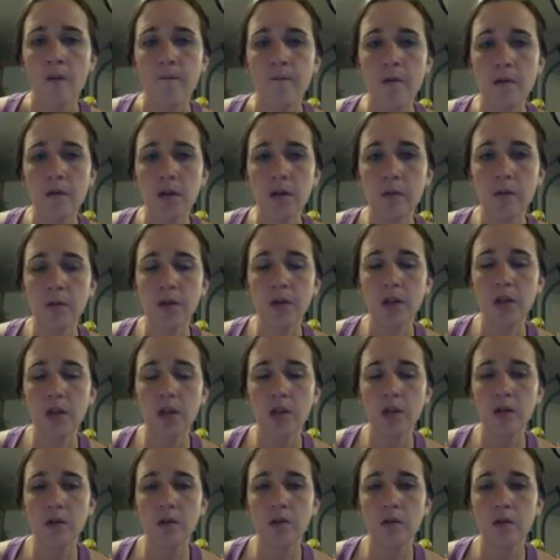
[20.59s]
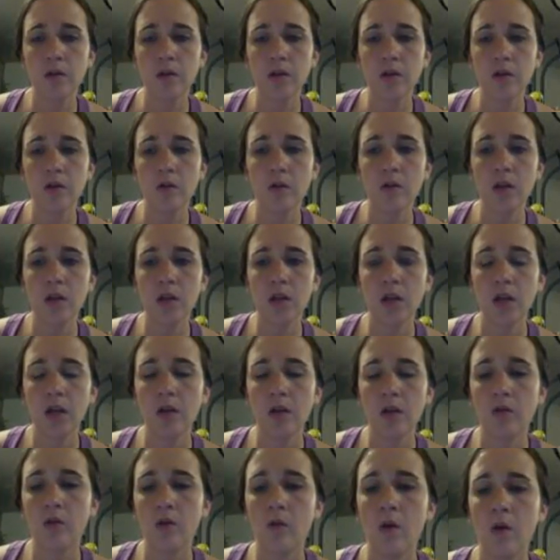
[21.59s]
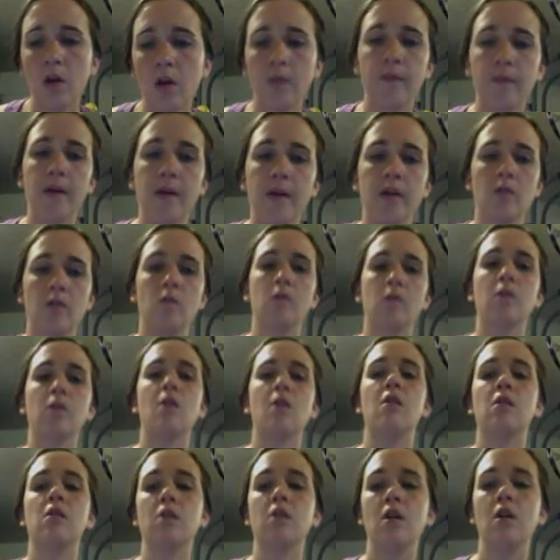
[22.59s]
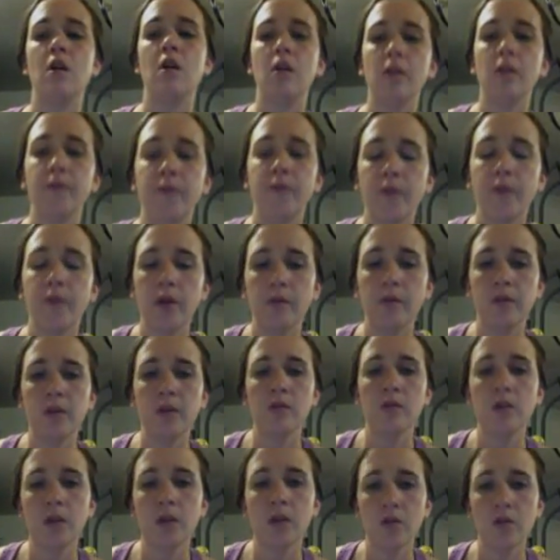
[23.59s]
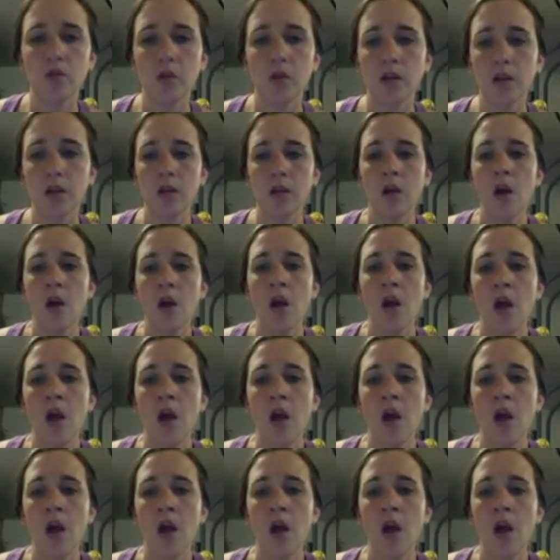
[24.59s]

15% of students either qualify or are on free and reduced lunches,